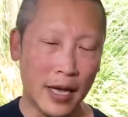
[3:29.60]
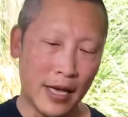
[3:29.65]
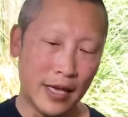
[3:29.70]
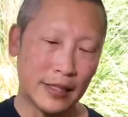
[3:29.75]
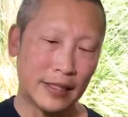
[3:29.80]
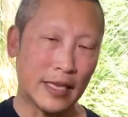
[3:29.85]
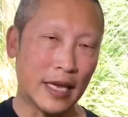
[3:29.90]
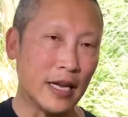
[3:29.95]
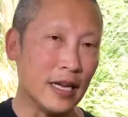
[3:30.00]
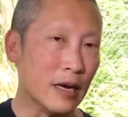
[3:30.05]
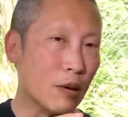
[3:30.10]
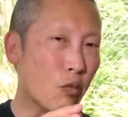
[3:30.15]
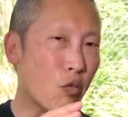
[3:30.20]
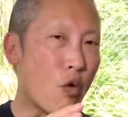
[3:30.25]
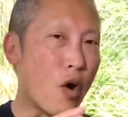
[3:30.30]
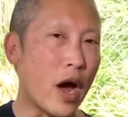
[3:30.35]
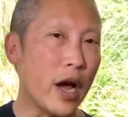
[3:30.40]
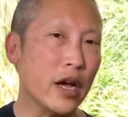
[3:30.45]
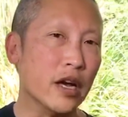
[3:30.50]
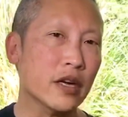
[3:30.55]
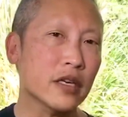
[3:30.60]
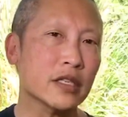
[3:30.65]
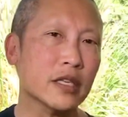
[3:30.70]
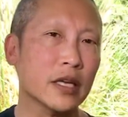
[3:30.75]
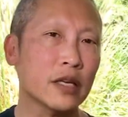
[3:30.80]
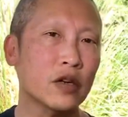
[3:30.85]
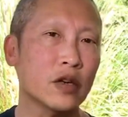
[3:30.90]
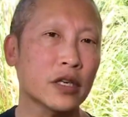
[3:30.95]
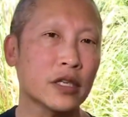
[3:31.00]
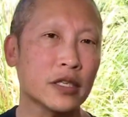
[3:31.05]
setting up wires
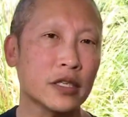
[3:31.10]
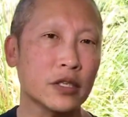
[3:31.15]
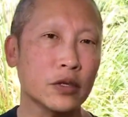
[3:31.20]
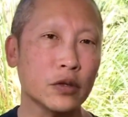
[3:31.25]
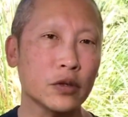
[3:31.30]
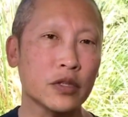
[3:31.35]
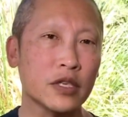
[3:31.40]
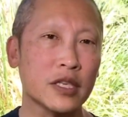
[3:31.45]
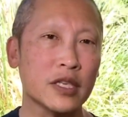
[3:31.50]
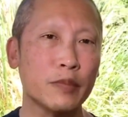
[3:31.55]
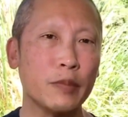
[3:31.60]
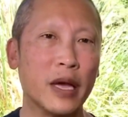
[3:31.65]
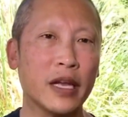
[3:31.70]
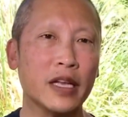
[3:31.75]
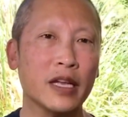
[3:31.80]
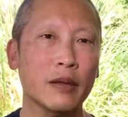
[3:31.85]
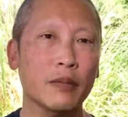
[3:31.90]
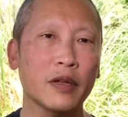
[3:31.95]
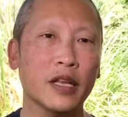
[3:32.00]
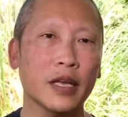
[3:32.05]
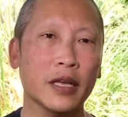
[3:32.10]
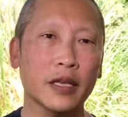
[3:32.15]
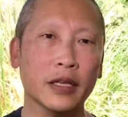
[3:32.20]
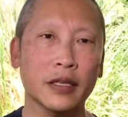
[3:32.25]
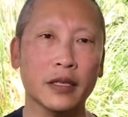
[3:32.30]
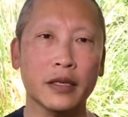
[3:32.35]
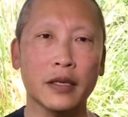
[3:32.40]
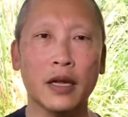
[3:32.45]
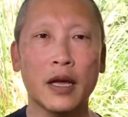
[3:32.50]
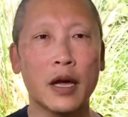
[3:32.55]
under it to suspend
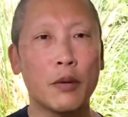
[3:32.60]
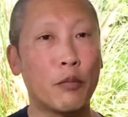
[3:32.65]
it